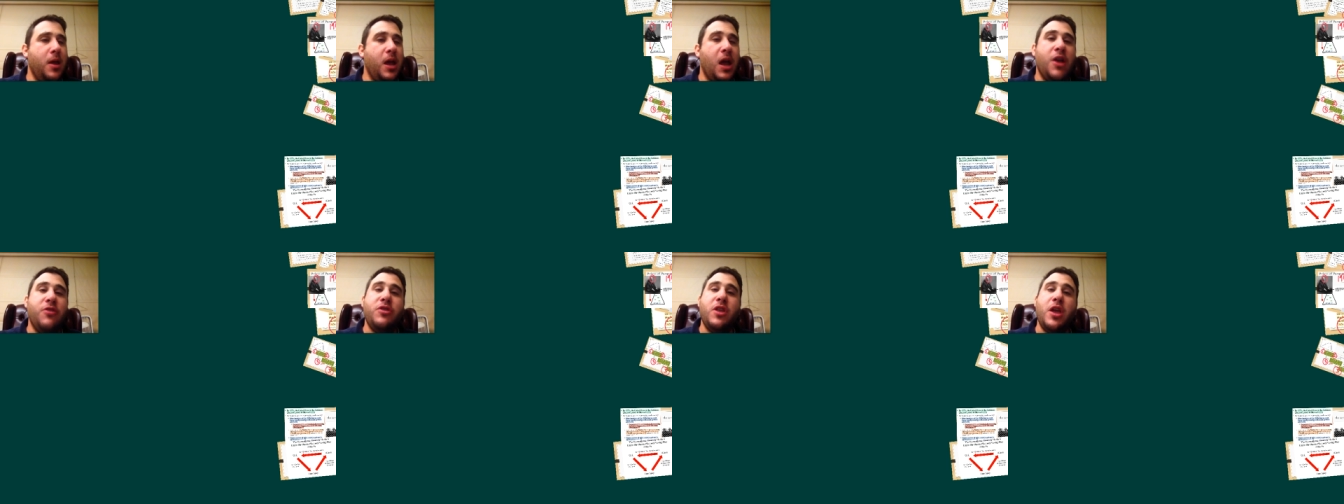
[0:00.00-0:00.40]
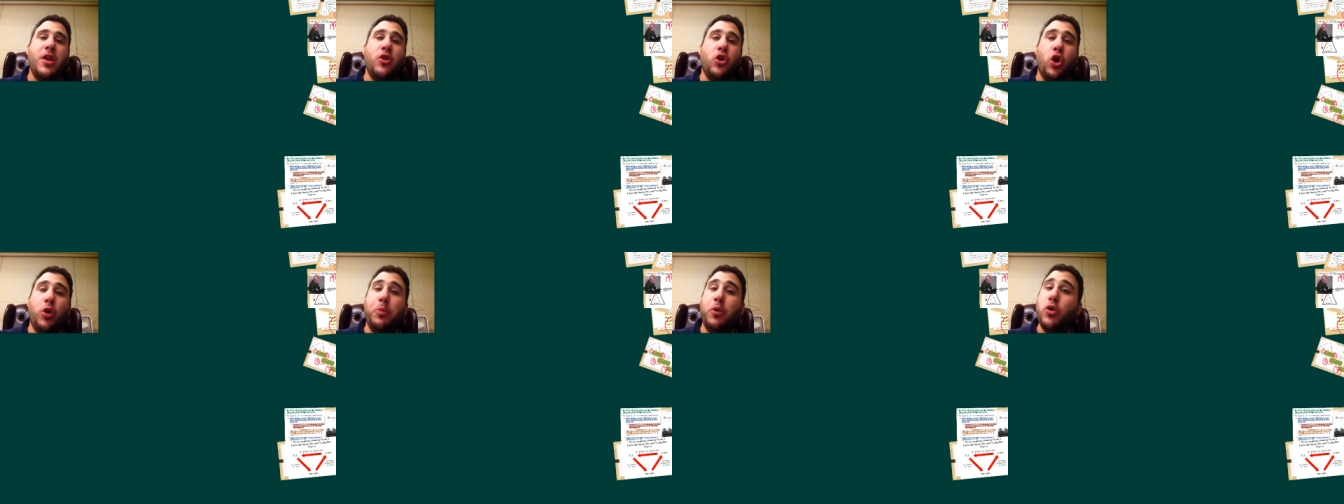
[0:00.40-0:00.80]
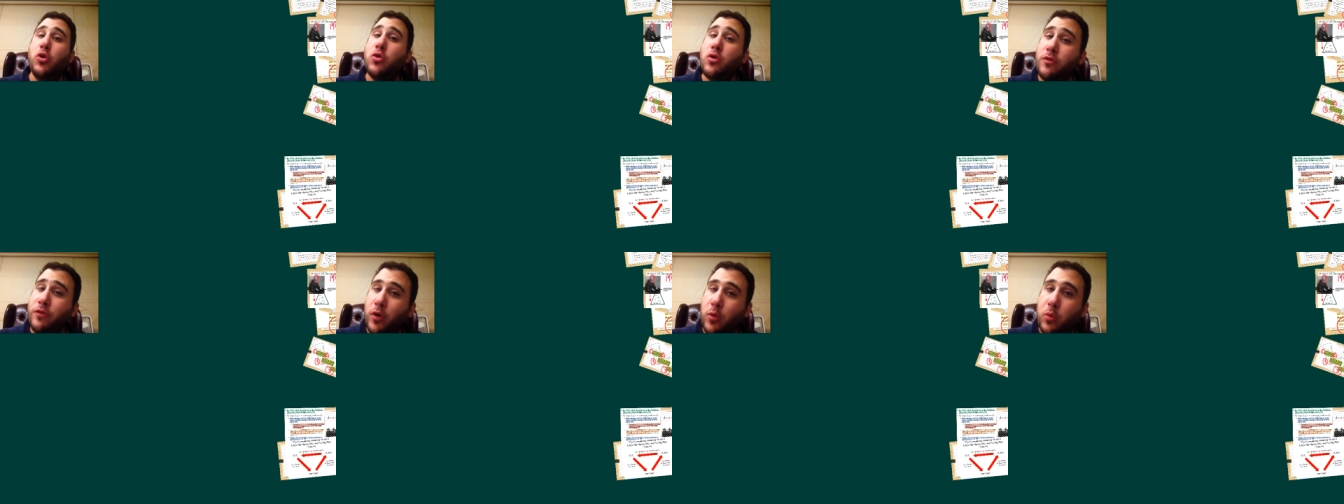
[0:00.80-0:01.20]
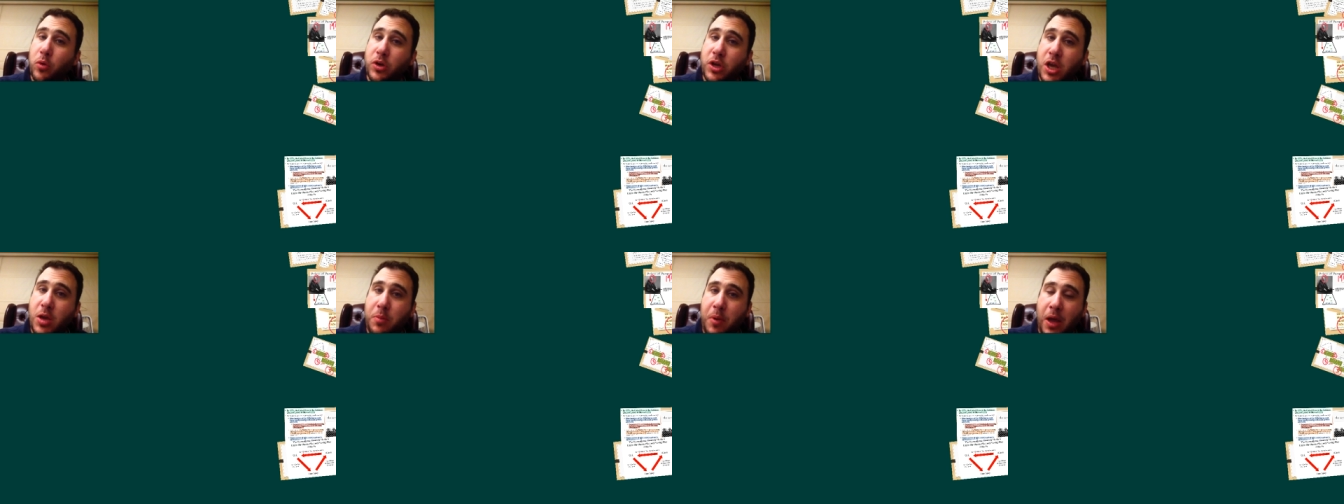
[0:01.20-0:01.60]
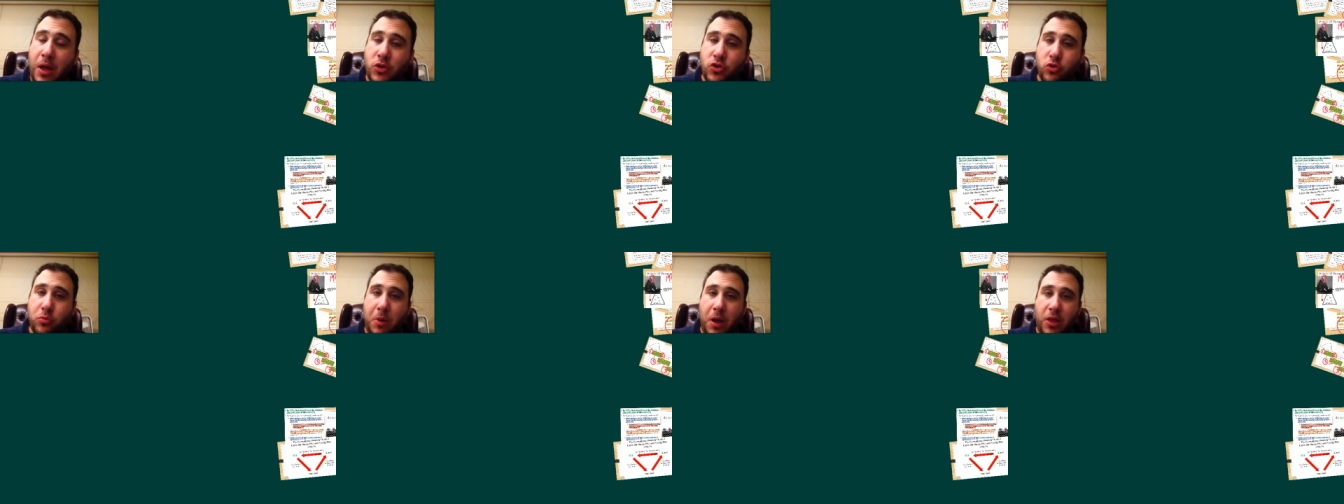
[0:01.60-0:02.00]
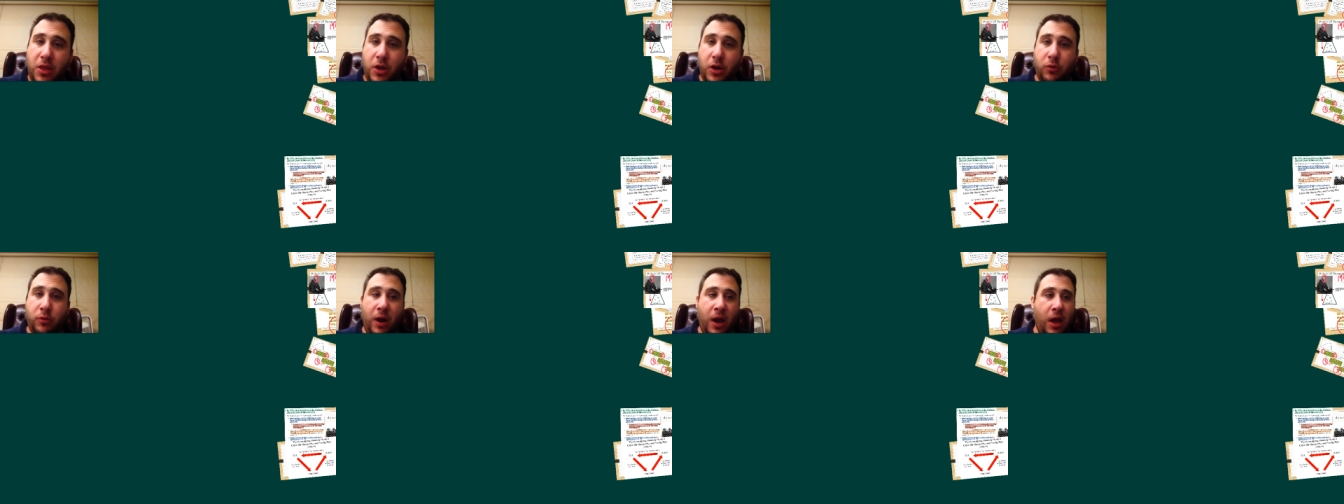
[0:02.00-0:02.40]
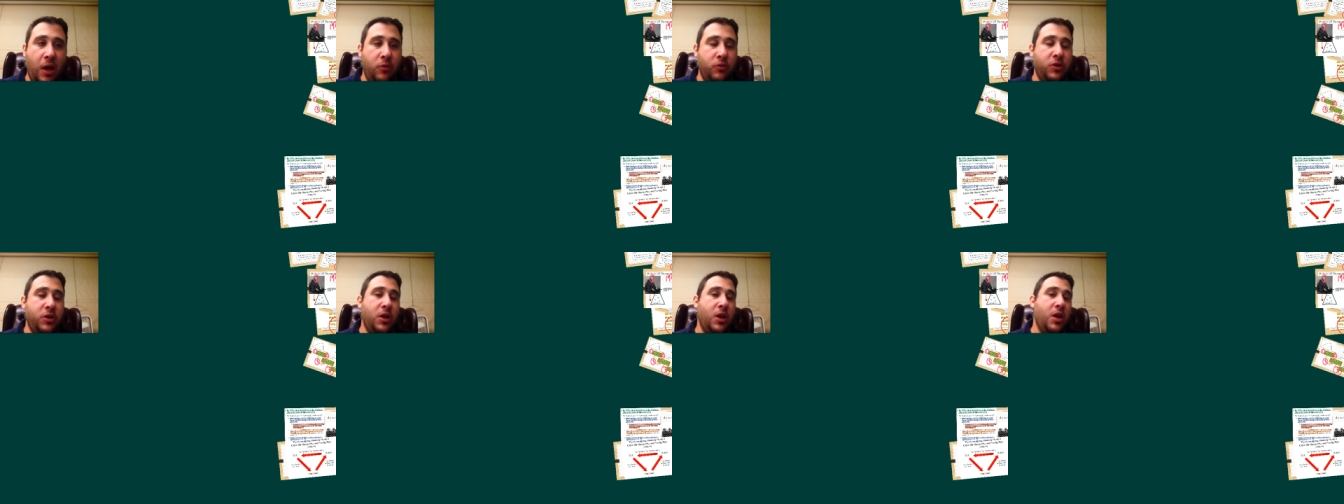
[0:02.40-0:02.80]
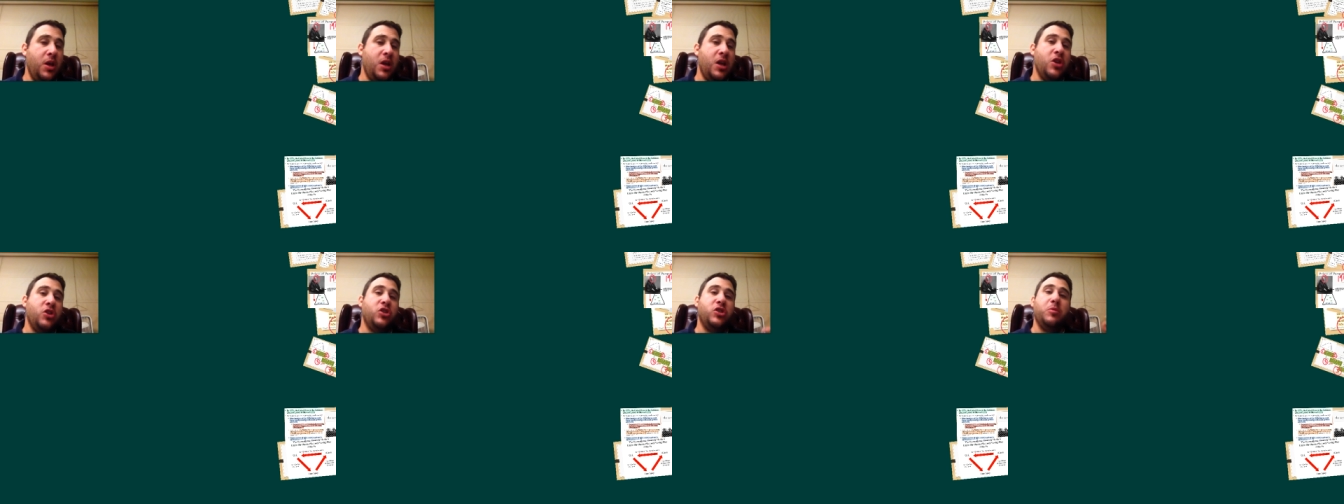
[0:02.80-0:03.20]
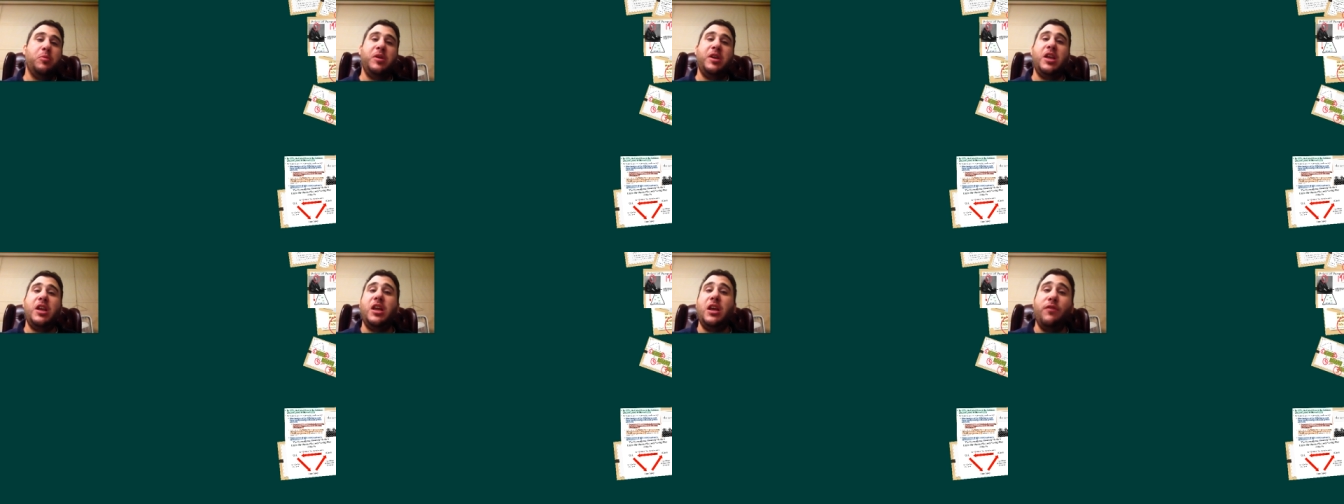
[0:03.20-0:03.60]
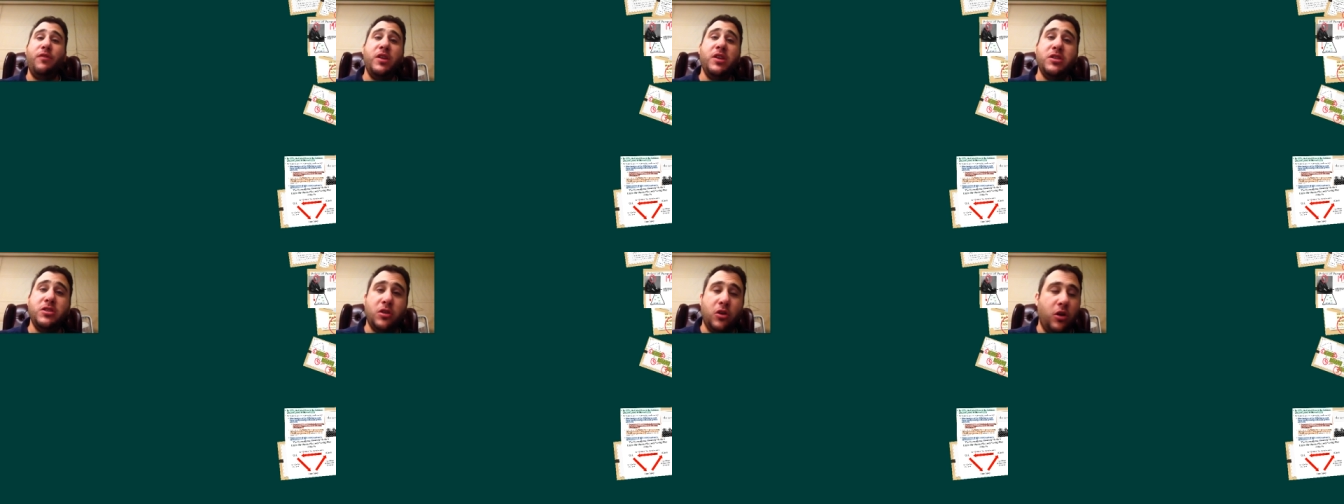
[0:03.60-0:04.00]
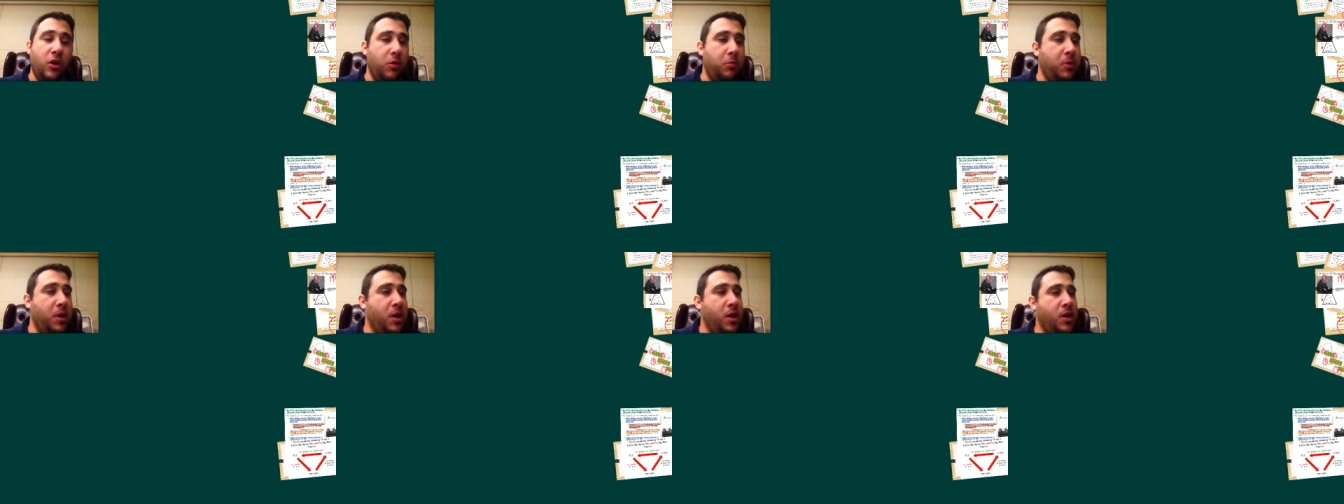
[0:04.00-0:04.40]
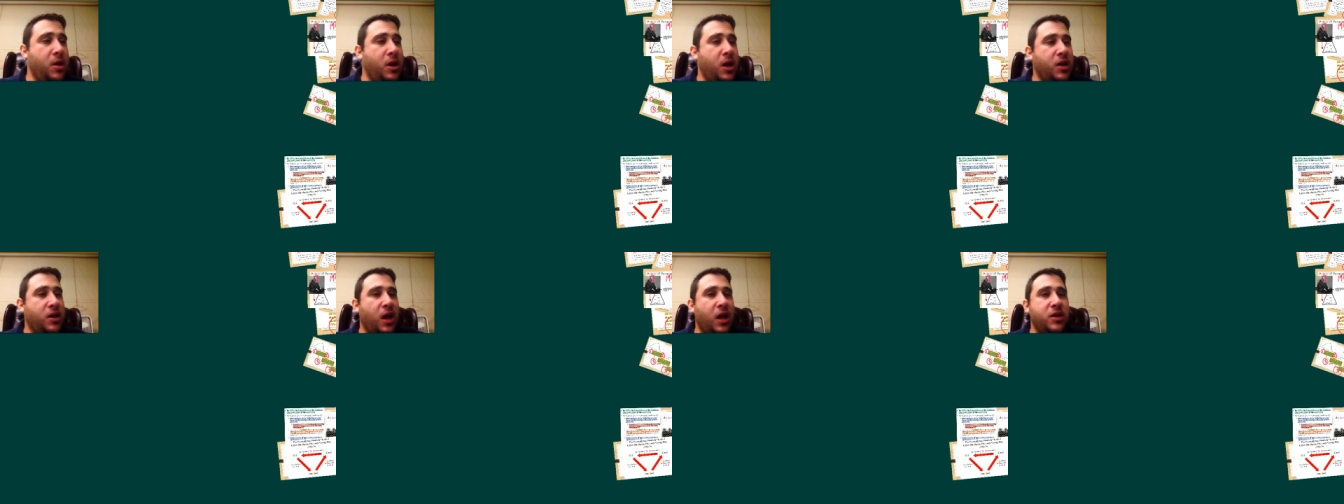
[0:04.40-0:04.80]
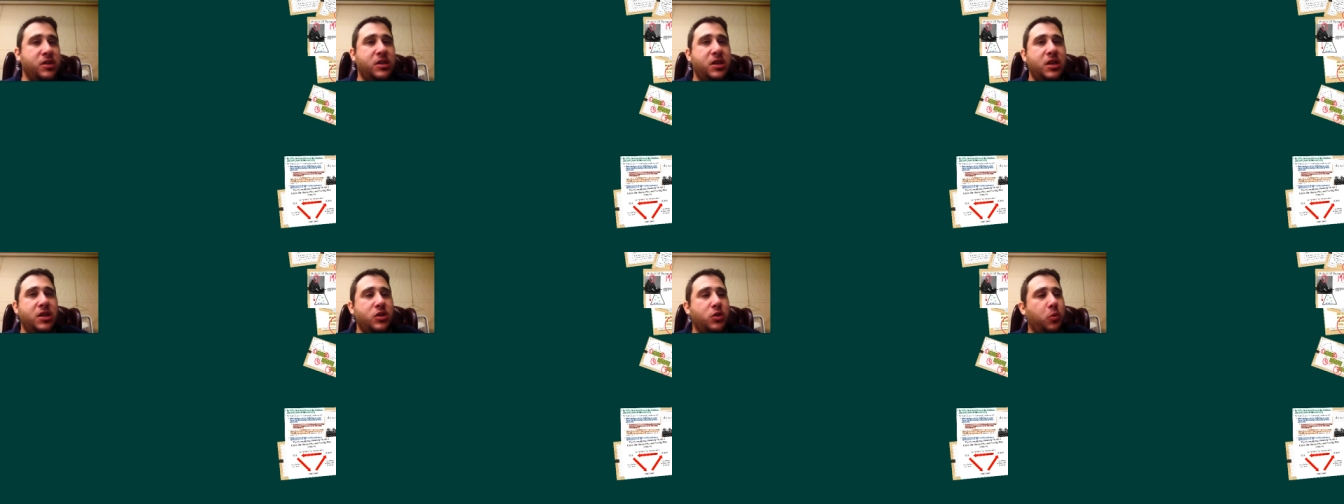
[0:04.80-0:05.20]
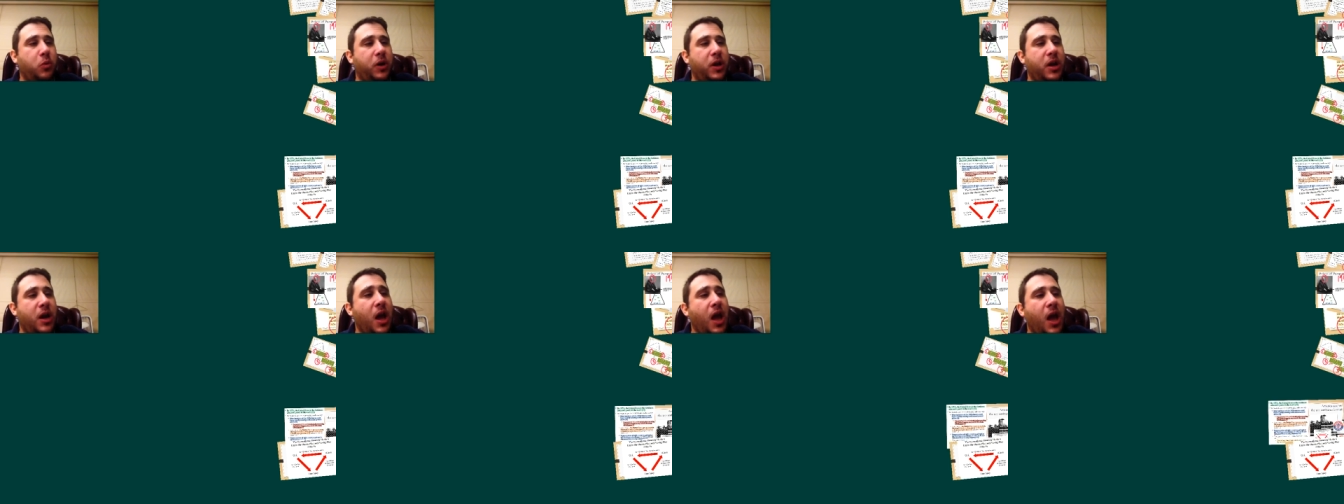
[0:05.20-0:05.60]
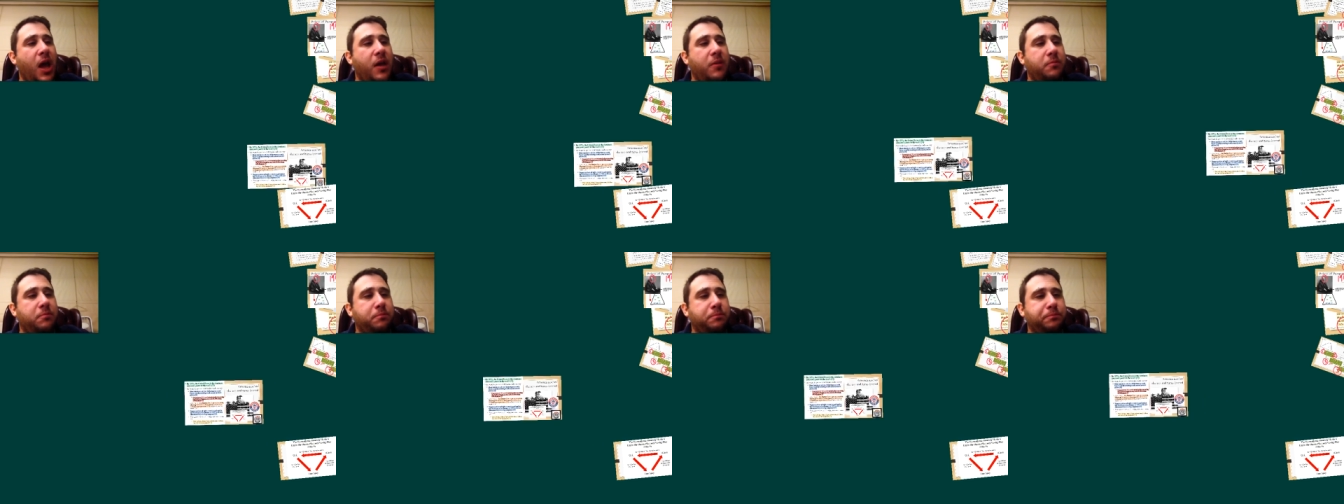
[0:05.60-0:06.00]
And then Herbert Hoover will keep Andrew Mellon around into the beginning of his term in 1929.